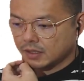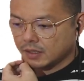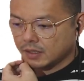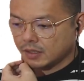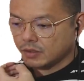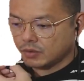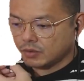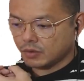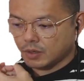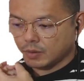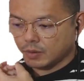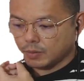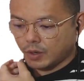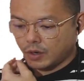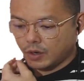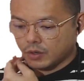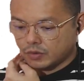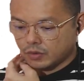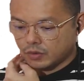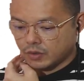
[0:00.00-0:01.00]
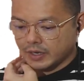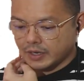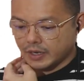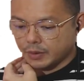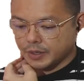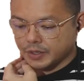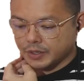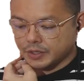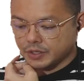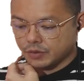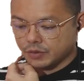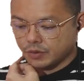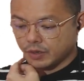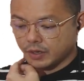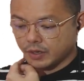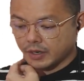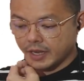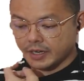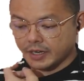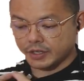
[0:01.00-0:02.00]
Draw the ball, draw the equation, draw the
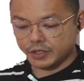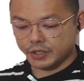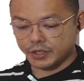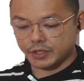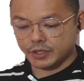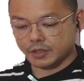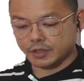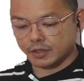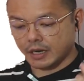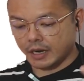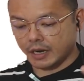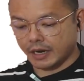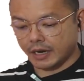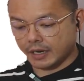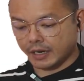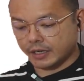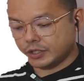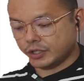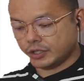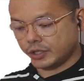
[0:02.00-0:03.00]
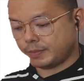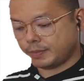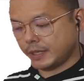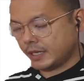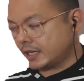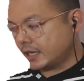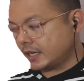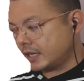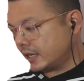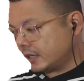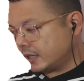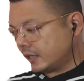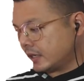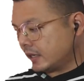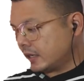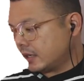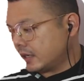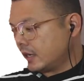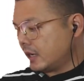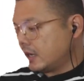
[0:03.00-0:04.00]
energies. Right? GPE,
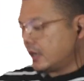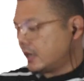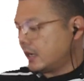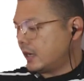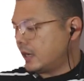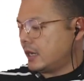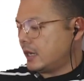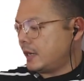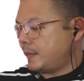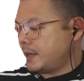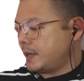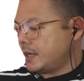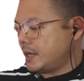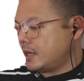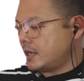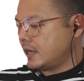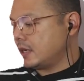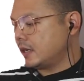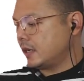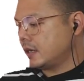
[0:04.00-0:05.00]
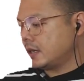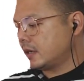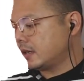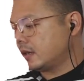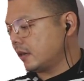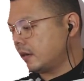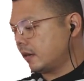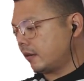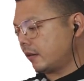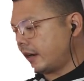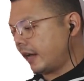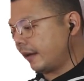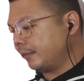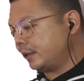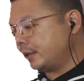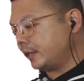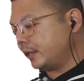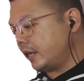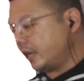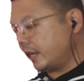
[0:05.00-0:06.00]
EPE, right?
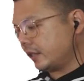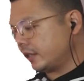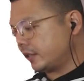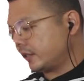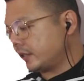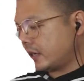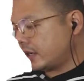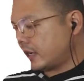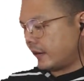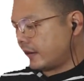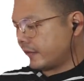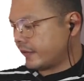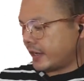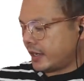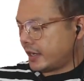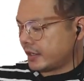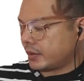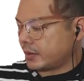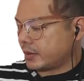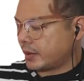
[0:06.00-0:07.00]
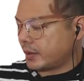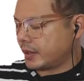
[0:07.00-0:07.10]
MGH, half KX squared.